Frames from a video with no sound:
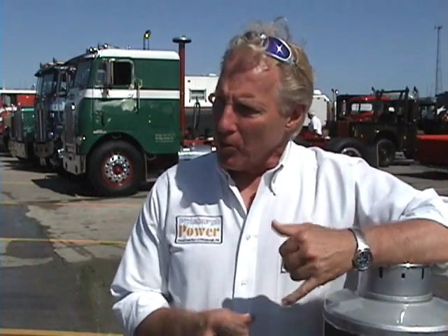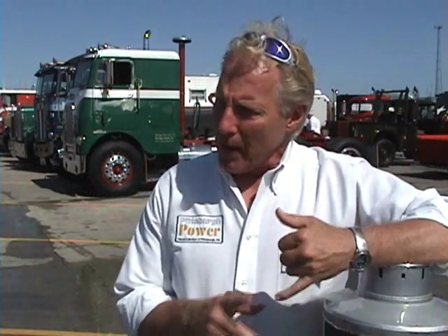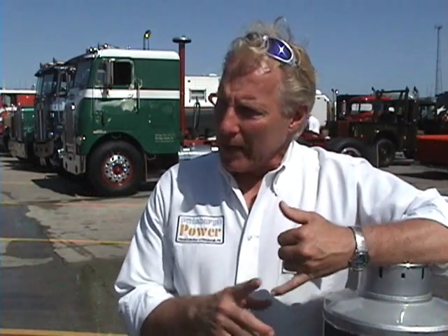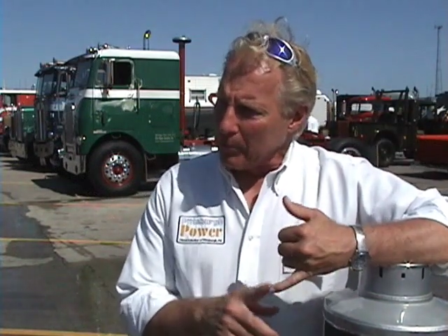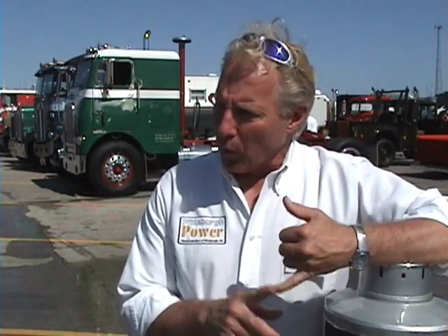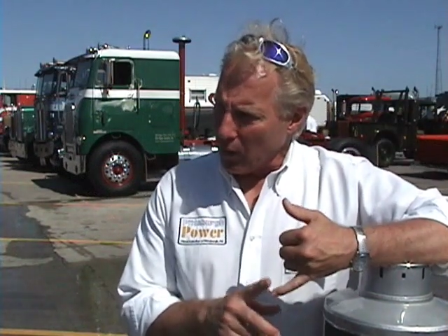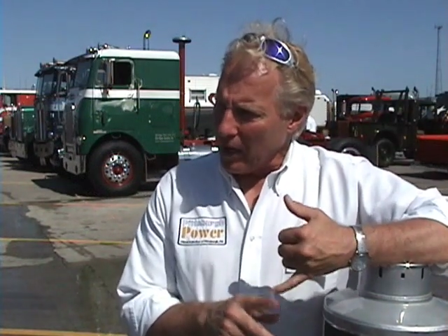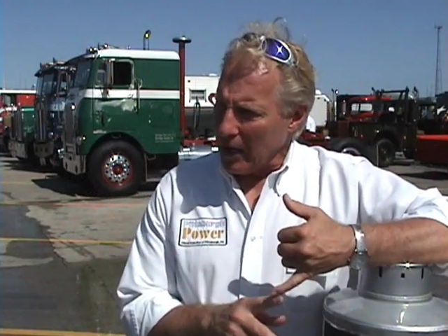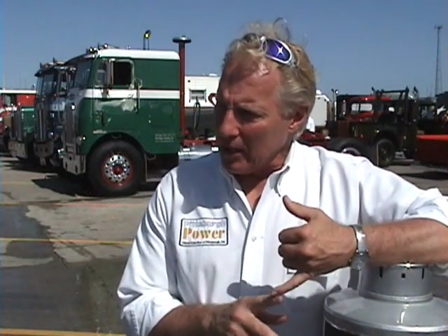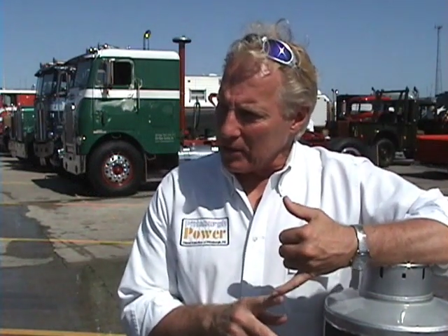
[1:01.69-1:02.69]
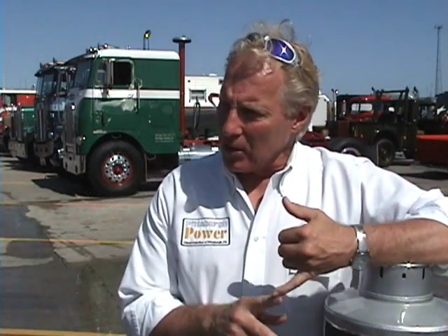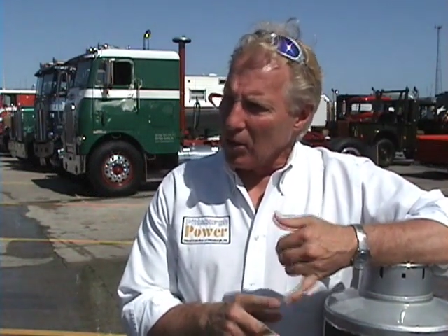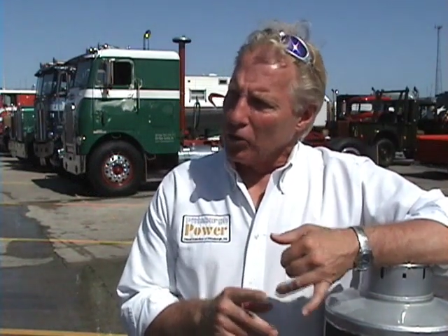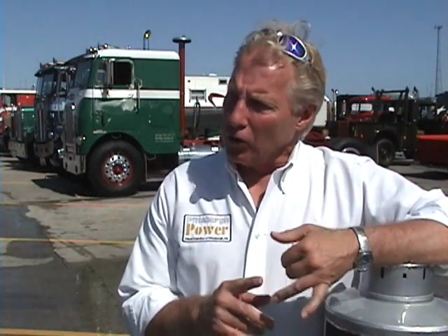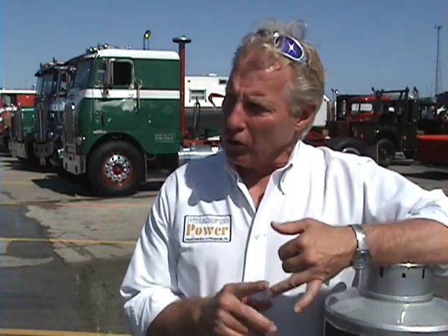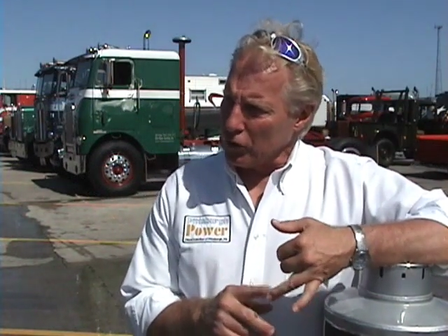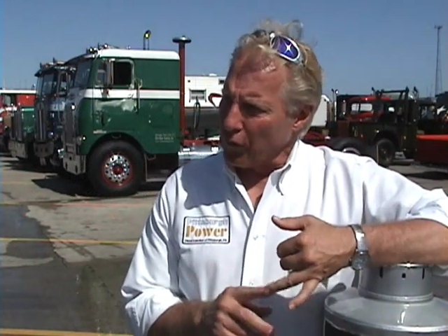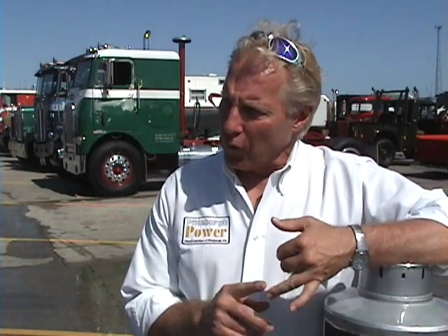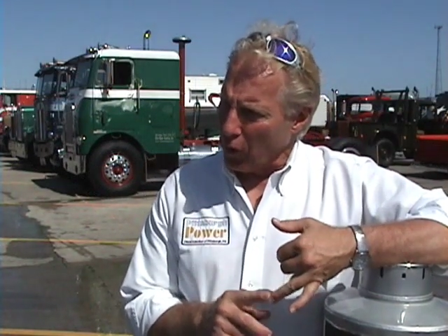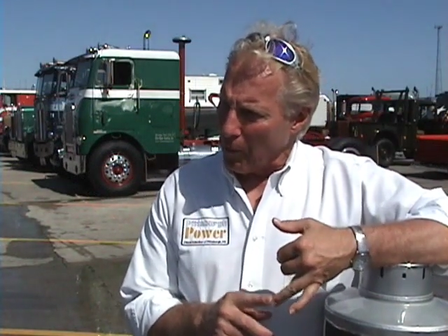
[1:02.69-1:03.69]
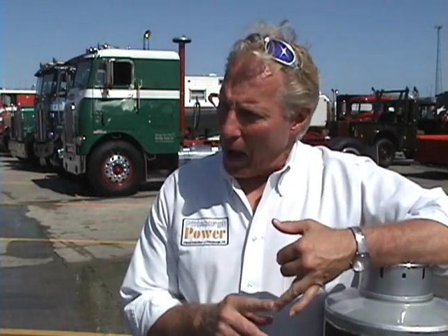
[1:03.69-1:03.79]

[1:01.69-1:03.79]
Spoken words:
You make more heat, you lose fuel